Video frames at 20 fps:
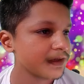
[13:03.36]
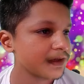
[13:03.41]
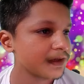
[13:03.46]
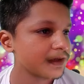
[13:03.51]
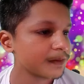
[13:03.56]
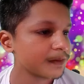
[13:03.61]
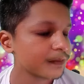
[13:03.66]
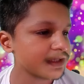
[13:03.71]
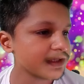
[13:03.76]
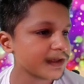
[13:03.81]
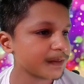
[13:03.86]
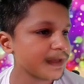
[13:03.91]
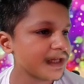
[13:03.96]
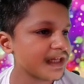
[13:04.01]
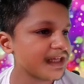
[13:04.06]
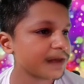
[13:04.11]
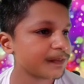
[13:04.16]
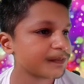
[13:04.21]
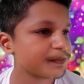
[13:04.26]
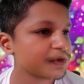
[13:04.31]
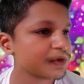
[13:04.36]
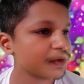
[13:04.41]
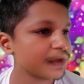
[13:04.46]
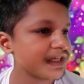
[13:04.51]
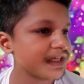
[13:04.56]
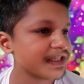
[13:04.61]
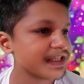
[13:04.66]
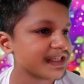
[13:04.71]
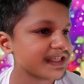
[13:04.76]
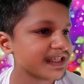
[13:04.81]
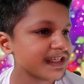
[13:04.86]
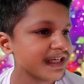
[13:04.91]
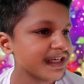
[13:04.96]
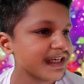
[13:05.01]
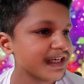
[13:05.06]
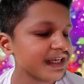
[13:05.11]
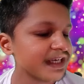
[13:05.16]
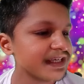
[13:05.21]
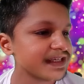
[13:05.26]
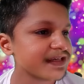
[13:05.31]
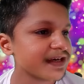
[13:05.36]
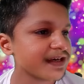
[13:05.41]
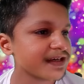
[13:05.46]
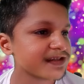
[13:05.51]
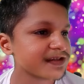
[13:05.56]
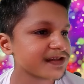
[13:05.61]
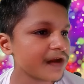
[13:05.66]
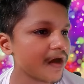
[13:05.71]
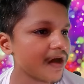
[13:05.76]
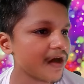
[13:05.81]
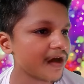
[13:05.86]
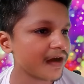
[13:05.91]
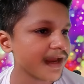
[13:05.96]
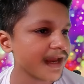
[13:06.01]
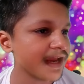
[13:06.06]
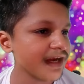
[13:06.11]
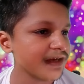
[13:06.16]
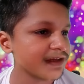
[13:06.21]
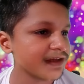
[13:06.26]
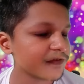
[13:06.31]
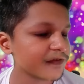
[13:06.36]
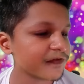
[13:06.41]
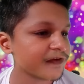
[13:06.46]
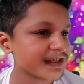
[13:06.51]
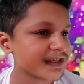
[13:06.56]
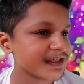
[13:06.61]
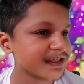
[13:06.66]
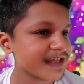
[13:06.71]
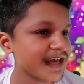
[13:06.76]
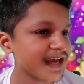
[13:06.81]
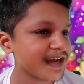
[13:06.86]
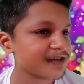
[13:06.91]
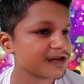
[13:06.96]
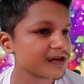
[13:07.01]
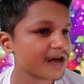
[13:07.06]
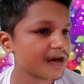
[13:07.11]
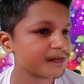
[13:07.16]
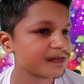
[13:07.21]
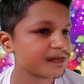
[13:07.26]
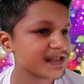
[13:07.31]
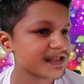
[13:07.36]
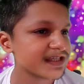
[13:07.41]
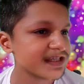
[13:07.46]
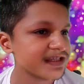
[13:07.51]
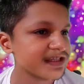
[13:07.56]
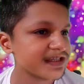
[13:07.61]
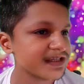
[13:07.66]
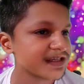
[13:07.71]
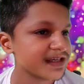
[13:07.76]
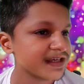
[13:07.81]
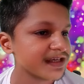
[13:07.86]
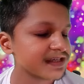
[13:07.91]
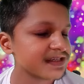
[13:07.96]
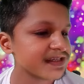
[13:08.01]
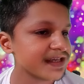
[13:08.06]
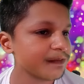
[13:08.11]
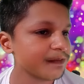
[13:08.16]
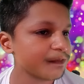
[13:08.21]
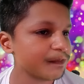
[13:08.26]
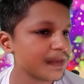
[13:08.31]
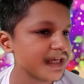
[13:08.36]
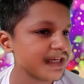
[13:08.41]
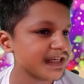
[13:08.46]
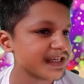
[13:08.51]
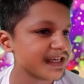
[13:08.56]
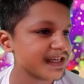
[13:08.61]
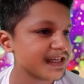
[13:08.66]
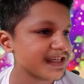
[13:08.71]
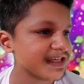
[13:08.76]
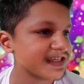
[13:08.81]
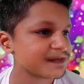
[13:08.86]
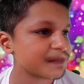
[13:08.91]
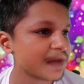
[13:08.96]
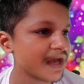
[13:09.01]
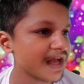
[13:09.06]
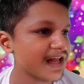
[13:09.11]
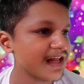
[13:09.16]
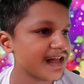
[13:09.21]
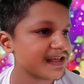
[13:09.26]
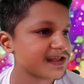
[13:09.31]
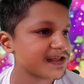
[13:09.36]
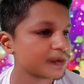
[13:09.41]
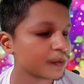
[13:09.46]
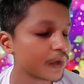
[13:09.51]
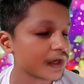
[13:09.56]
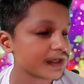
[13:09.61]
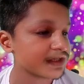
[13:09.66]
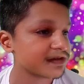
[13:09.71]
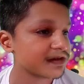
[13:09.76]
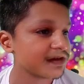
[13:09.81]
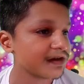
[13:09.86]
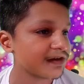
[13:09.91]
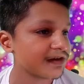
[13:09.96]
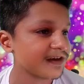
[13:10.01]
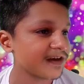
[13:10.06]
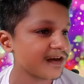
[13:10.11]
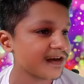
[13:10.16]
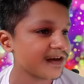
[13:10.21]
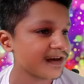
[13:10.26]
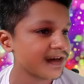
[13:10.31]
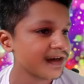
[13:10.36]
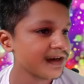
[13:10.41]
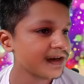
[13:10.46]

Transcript: But the build-up to it is a slog and eh? the fact that Dom doesn't simply tell his pals what's going on.